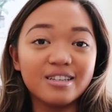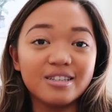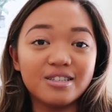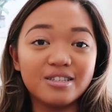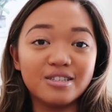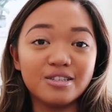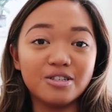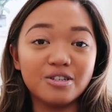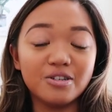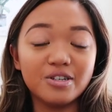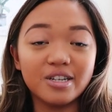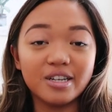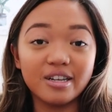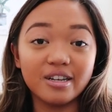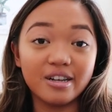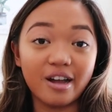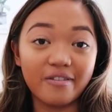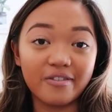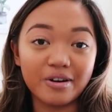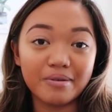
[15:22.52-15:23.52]

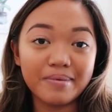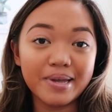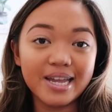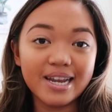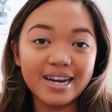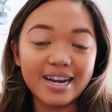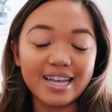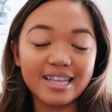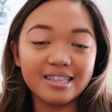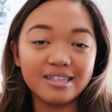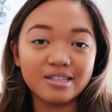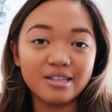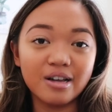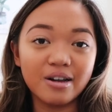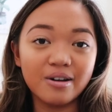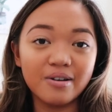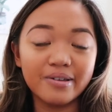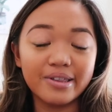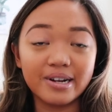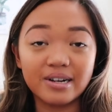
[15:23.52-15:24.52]
student government, and
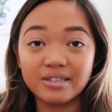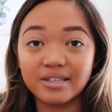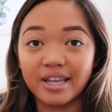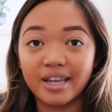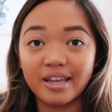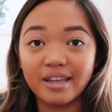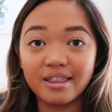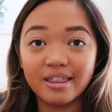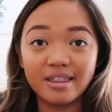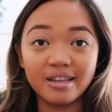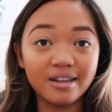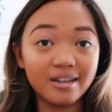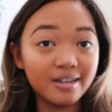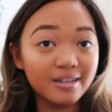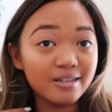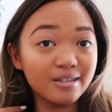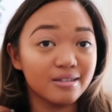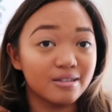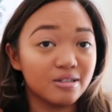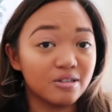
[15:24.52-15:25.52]
so there's like
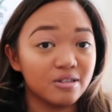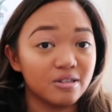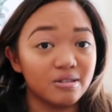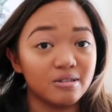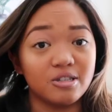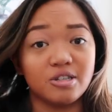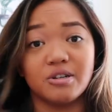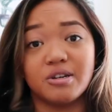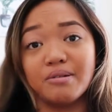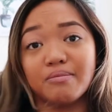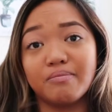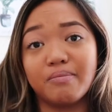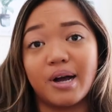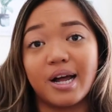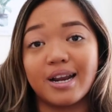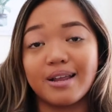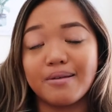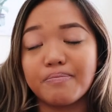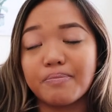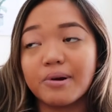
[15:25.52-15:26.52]
the student
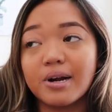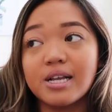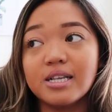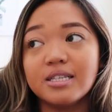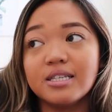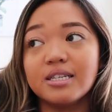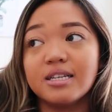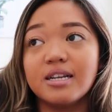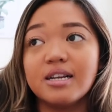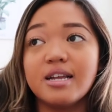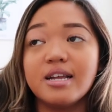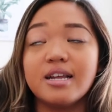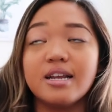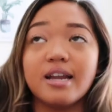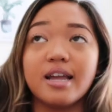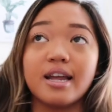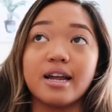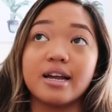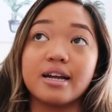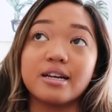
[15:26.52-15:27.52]
body
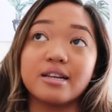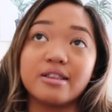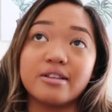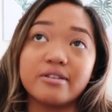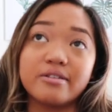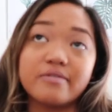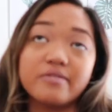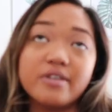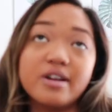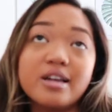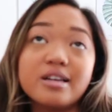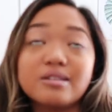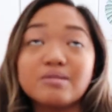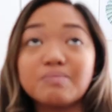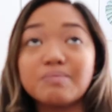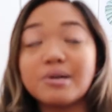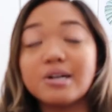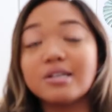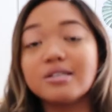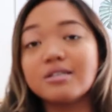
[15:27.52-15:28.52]
president and their vice
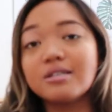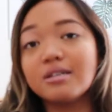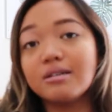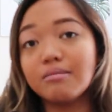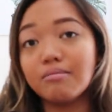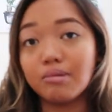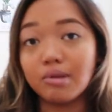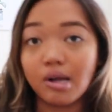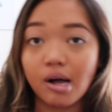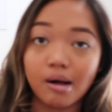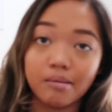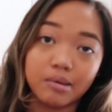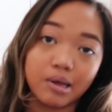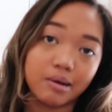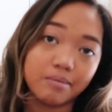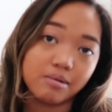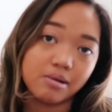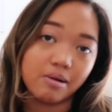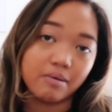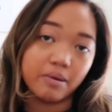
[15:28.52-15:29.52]
president, blah,
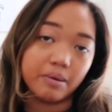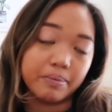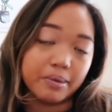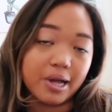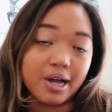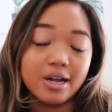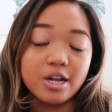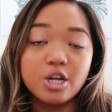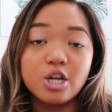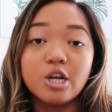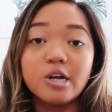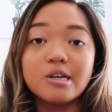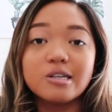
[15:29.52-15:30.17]
blah, blah, blah, blah.